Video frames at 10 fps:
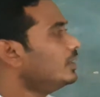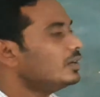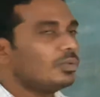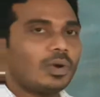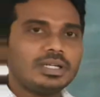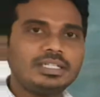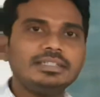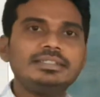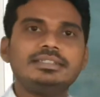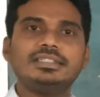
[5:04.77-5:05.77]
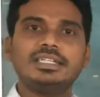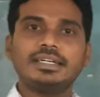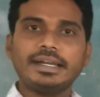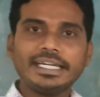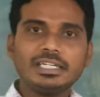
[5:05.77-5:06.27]
what is the
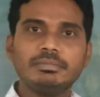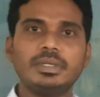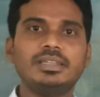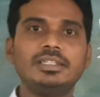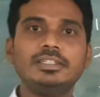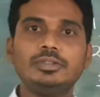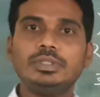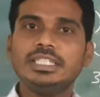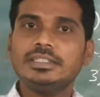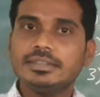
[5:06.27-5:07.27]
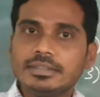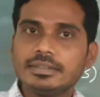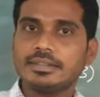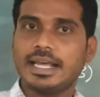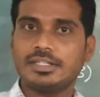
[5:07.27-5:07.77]
correct method to teach
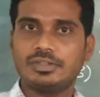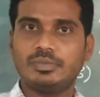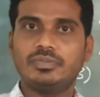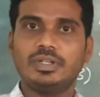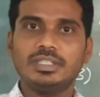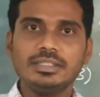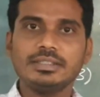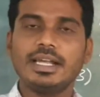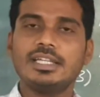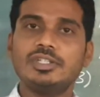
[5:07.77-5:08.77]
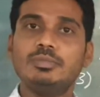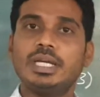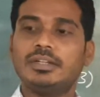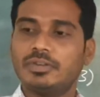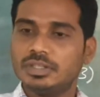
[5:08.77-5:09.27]
this classroom? For this classroom
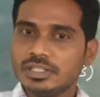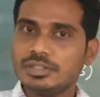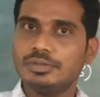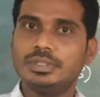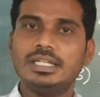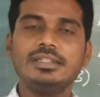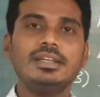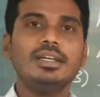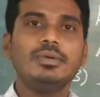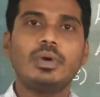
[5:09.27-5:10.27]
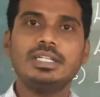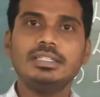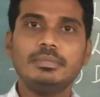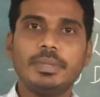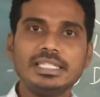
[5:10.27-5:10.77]
and for these students, what is
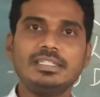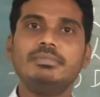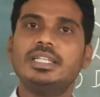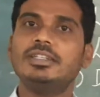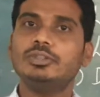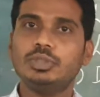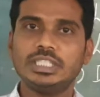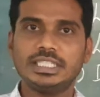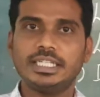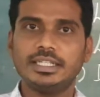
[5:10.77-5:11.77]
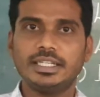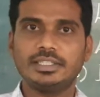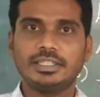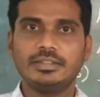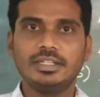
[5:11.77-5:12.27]
the best method to teach
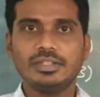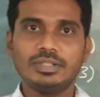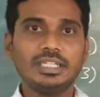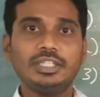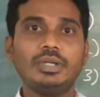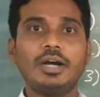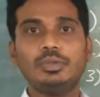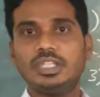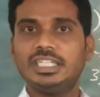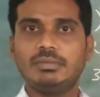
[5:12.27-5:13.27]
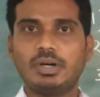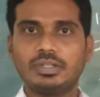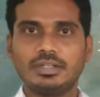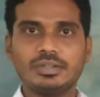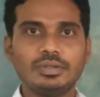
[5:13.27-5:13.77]
English? So that you have to think
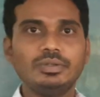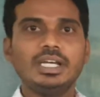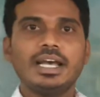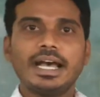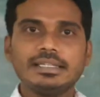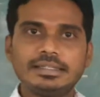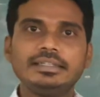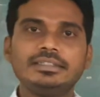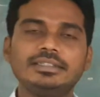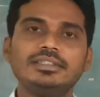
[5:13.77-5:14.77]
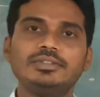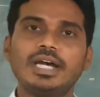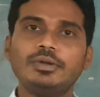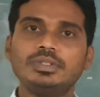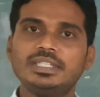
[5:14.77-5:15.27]
about. So as teacher, you
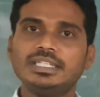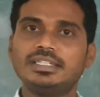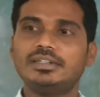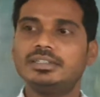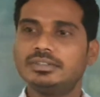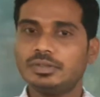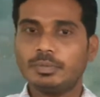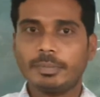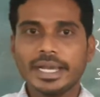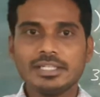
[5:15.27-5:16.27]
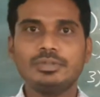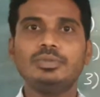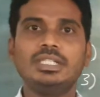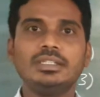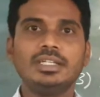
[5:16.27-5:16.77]
have to think. So my student